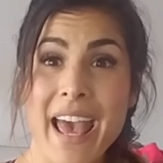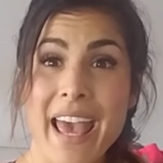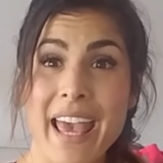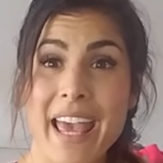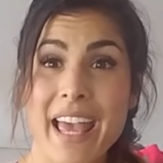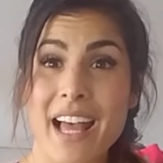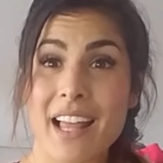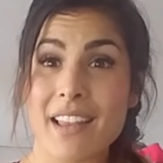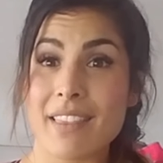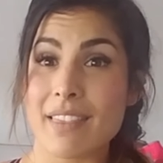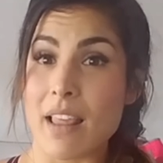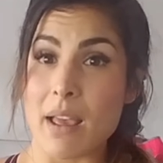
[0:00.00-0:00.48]

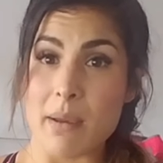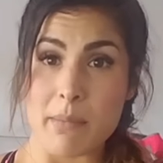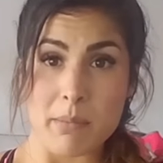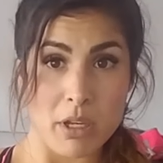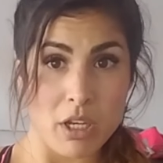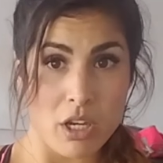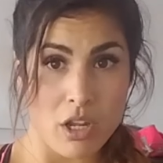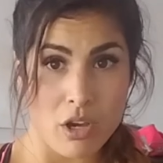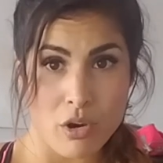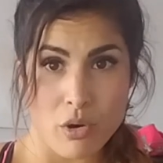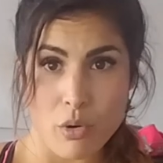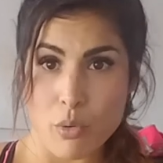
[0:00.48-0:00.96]
and let
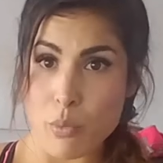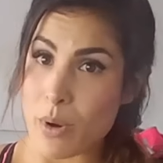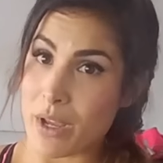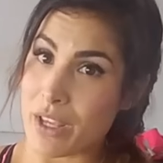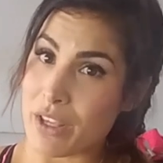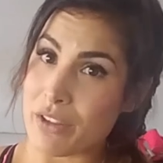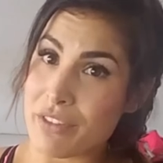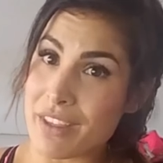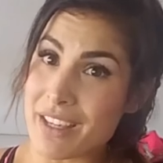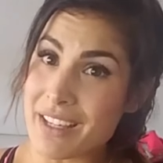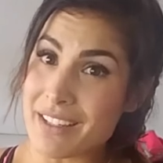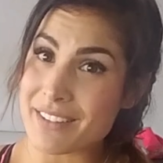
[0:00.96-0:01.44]
me know what
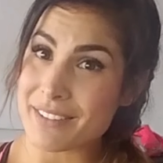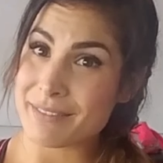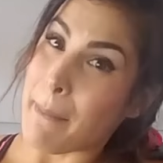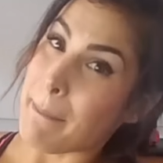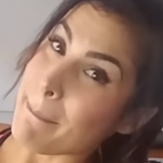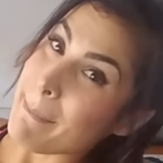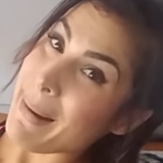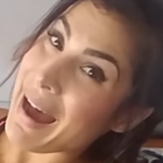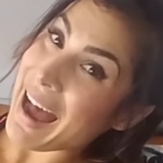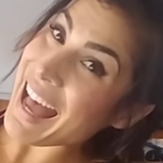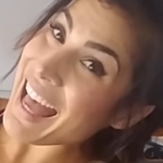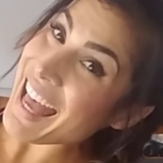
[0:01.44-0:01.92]
you think.
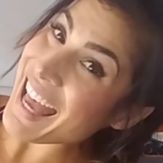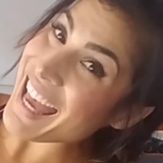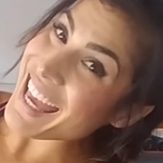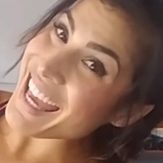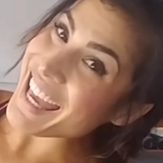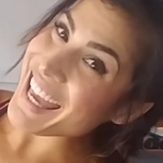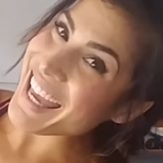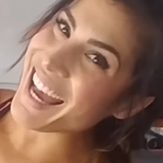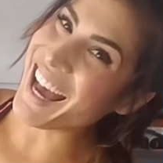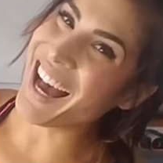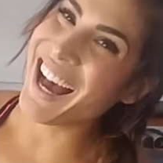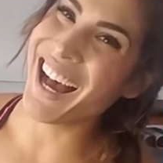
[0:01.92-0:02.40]

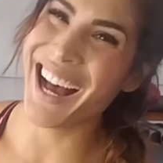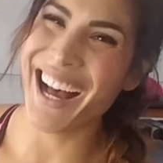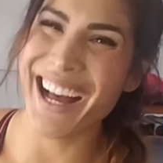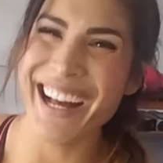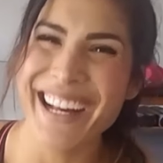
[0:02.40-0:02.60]
Bye.